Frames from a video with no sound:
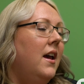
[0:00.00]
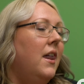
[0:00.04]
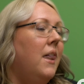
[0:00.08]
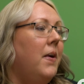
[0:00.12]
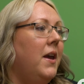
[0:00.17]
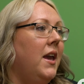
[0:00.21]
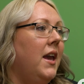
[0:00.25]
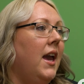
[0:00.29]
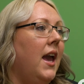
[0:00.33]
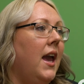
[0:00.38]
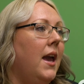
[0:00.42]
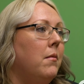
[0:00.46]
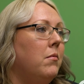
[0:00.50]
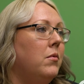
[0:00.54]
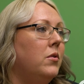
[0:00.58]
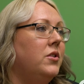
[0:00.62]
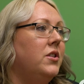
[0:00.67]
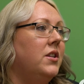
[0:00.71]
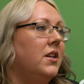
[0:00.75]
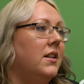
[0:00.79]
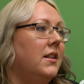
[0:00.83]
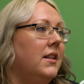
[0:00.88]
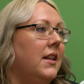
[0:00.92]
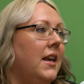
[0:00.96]
Being able
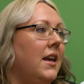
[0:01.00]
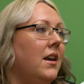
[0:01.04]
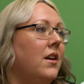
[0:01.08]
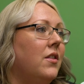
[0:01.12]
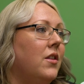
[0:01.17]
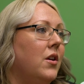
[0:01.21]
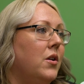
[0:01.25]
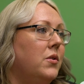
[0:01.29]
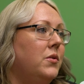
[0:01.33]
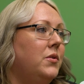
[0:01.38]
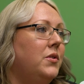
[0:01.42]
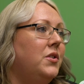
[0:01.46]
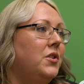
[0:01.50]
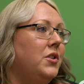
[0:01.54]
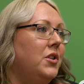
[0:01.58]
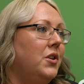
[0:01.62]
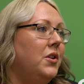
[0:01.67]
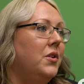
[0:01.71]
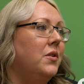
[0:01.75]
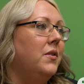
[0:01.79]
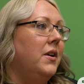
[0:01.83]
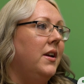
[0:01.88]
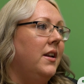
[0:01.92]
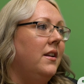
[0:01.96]
to link those
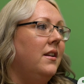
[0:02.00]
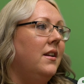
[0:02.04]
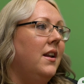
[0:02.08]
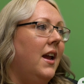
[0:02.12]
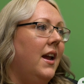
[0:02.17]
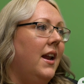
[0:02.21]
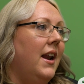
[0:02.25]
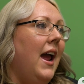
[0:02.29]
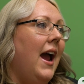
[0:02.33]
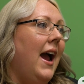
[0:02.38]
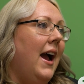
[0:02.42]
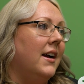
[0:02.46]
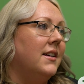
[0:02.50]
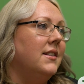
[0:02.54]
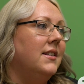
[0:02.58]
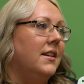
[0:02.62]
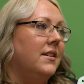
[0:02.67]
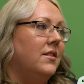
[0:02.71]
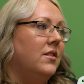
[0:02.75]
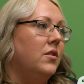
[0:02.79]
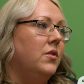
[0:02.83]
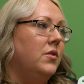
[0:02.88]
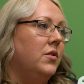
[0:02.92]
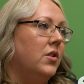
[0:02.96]
two and
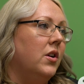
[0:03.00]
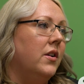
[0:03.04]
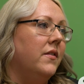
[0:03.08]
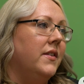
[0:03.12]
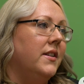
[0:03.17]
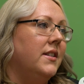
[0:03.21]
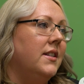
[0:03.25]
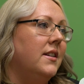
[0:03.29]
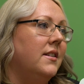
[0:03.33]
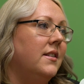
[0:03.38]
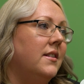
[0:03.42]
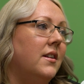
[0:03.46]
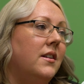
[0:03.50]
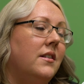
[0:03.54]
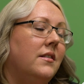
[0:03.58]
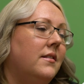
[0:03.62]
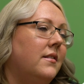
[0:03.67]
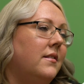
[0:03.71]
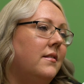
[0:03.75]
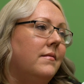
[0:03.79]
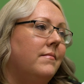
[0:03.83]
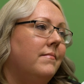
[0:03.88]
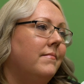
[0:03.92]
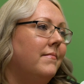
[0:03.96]
access those services
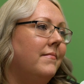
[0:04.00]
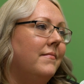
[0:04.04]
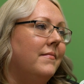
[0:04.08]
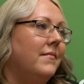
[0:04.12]
has